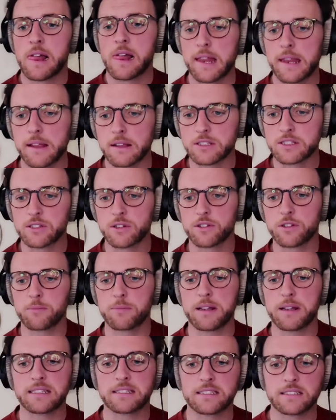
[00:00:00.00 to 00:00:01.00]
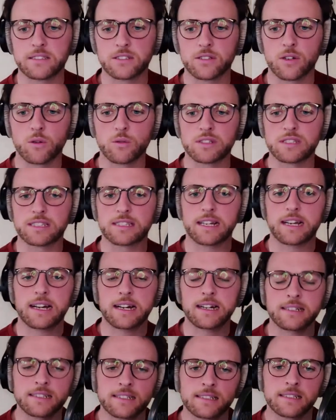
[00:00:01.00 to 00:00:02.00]
And also other places don't
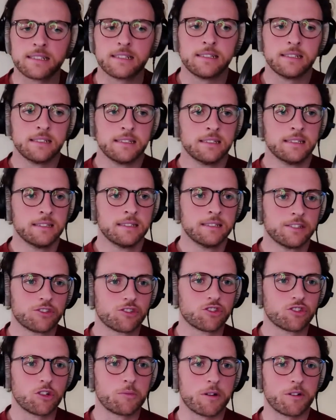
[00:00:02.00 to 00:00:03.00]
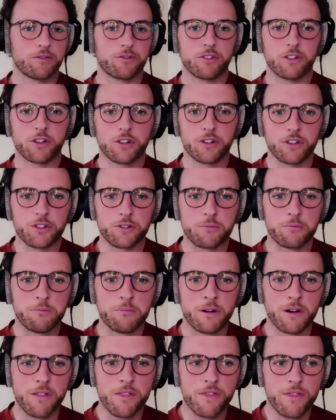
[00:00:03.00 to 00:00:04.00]
start summer for another
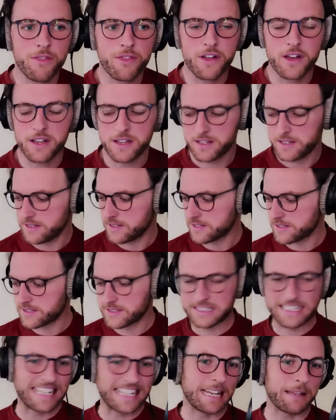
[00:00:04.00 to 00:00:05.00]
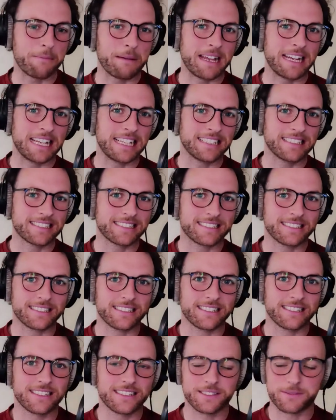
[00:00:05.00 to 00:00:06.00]
month. Silly billies
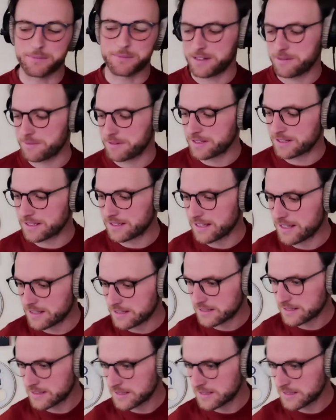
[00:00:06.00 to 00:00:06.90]
is my opinion on that.